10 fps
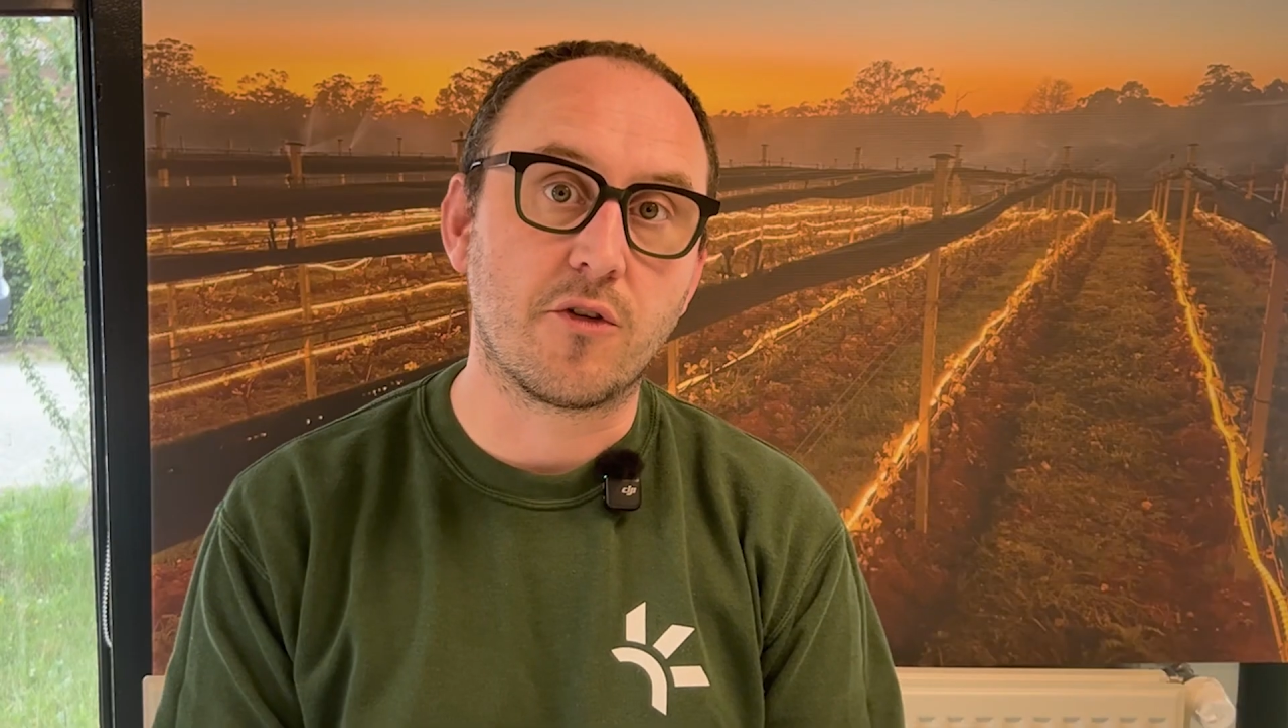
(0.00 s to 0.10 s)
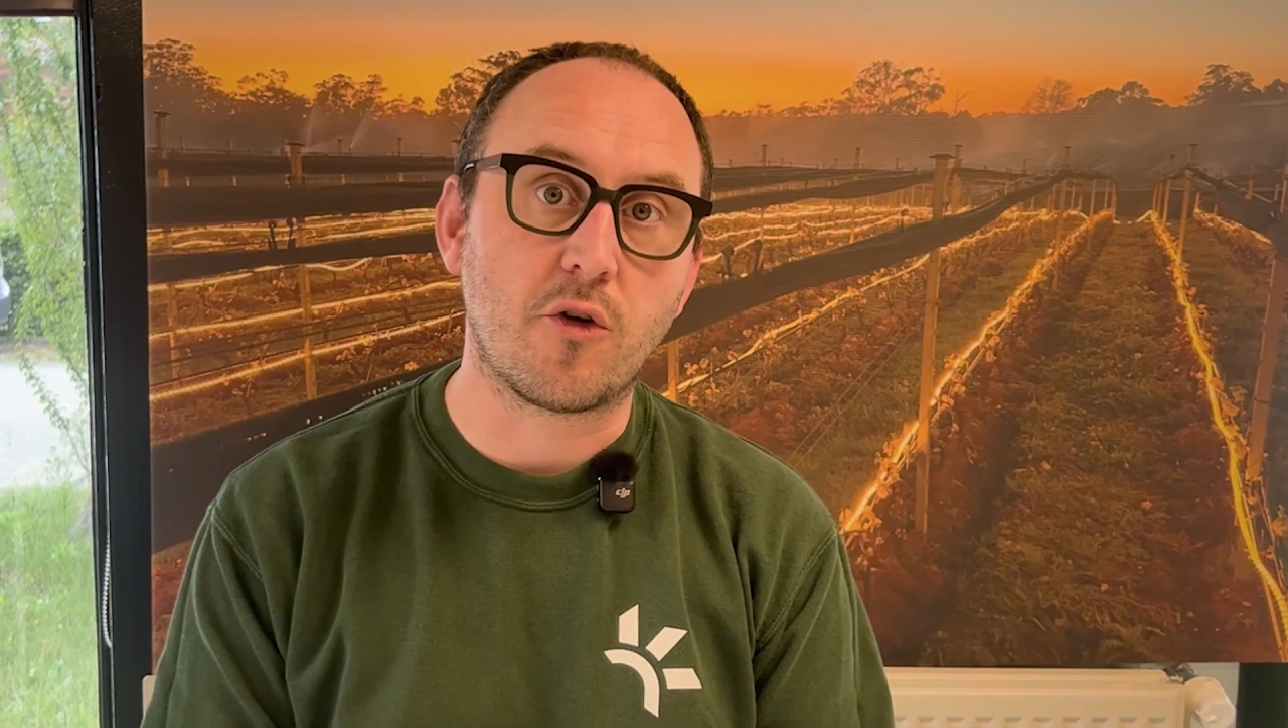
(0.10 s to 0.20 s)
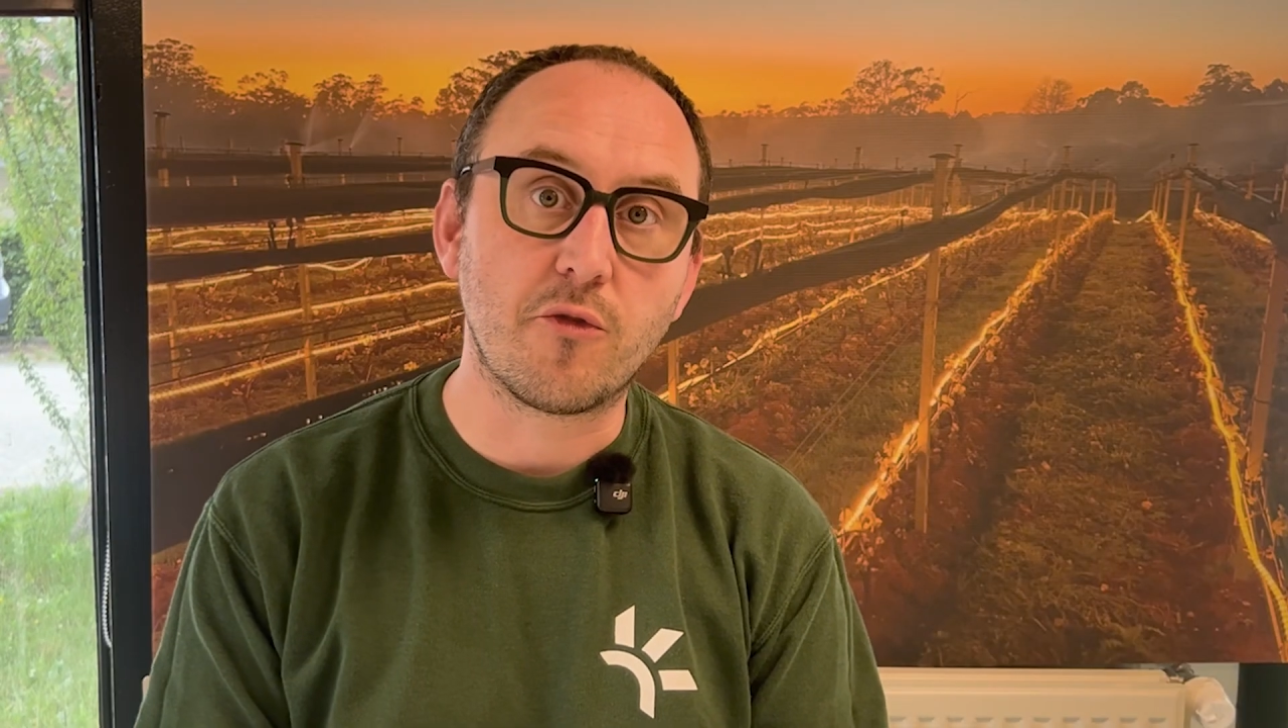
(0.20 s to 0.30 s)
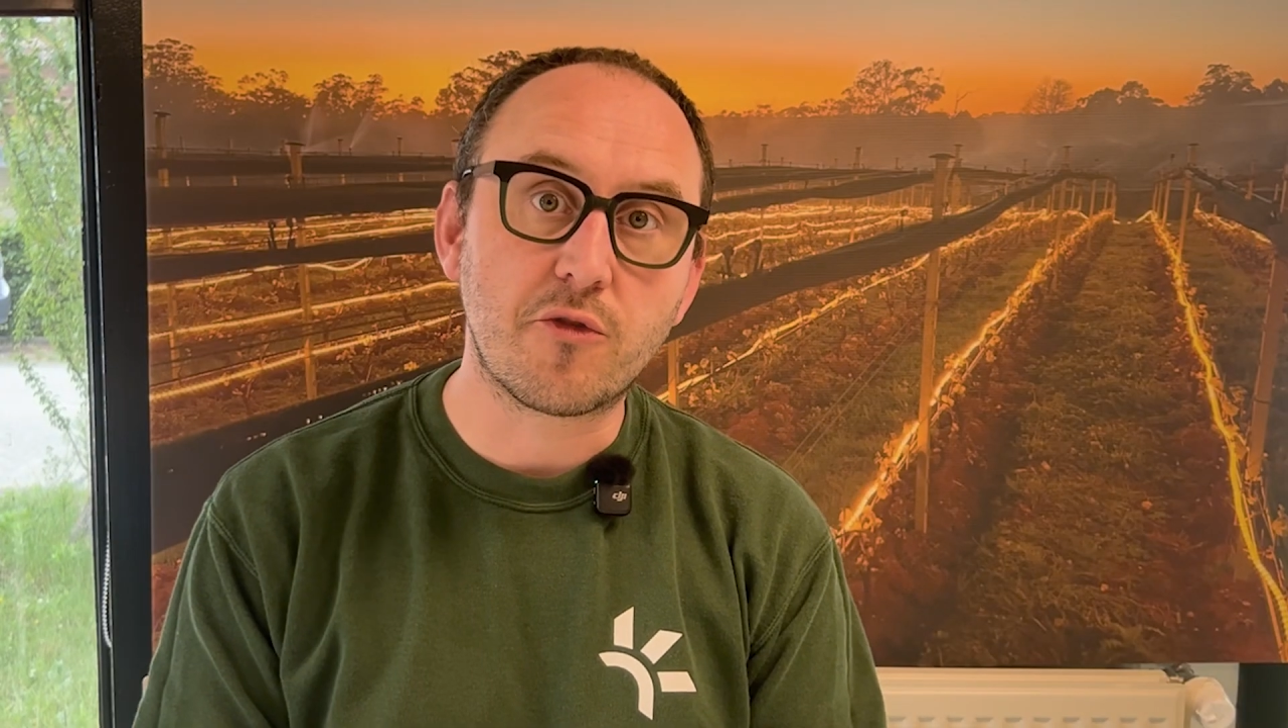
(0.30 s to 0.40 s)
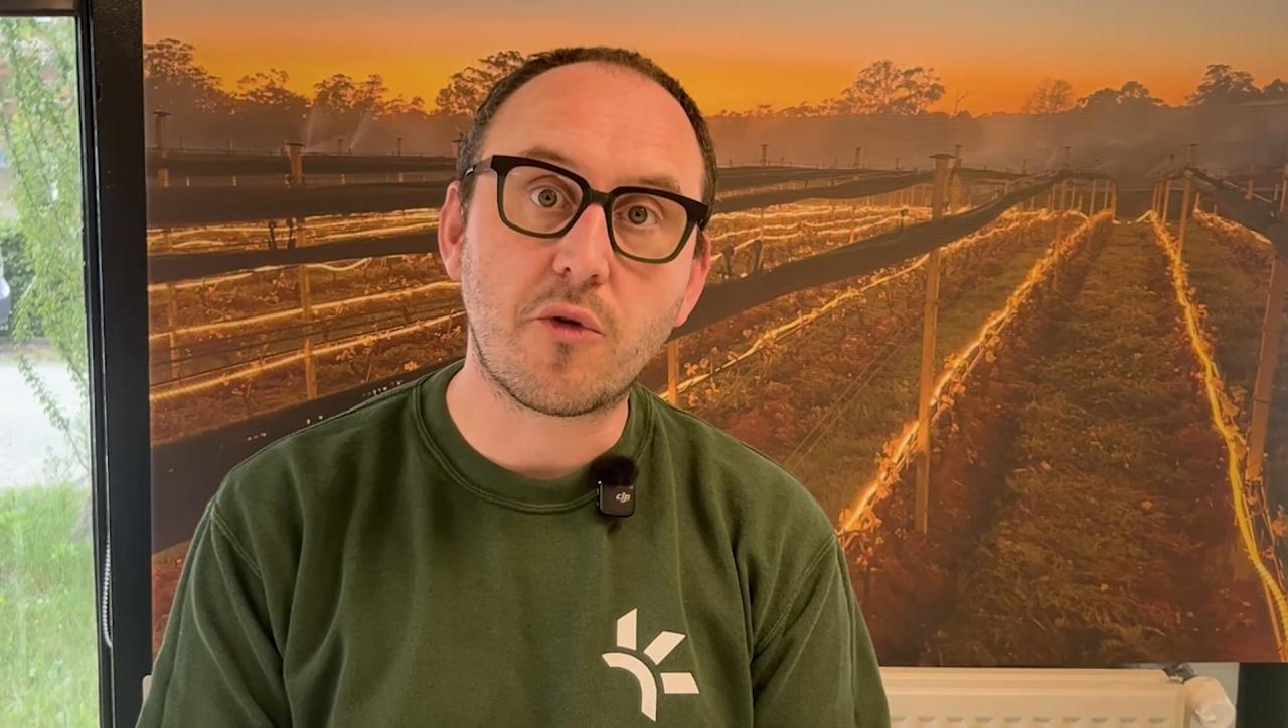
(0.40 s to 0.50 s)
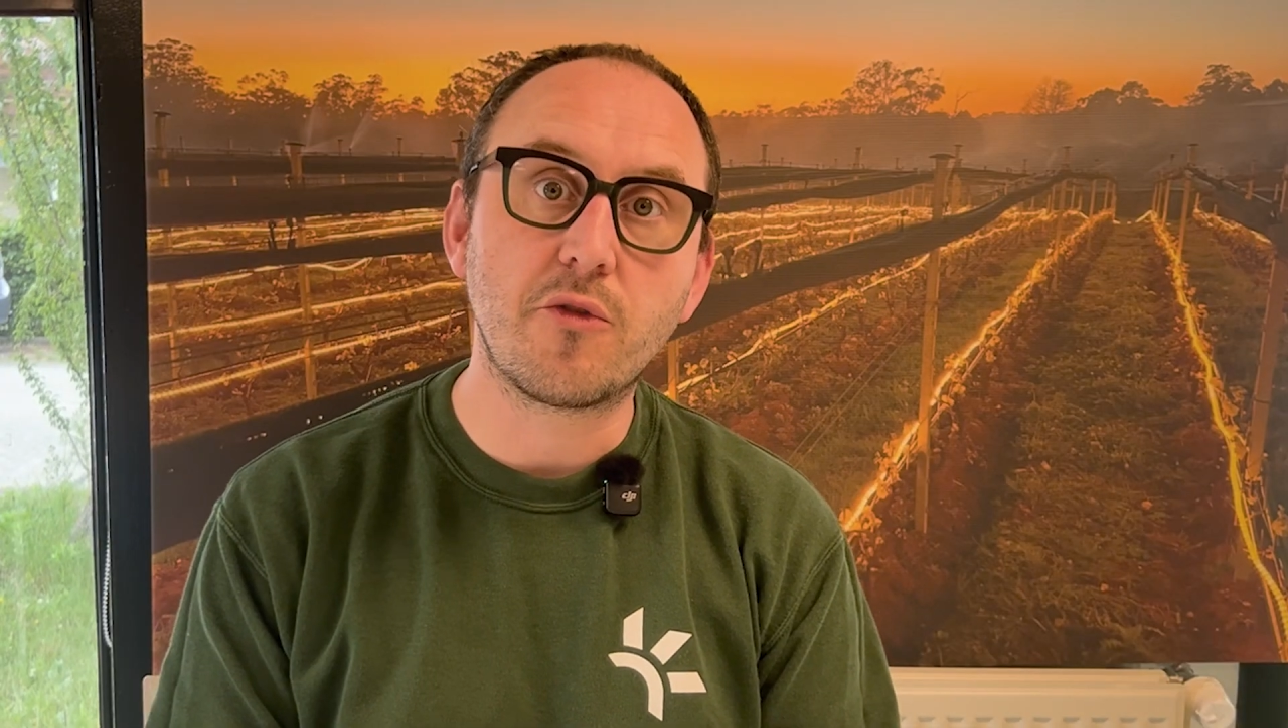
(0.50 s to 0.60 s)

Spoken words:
control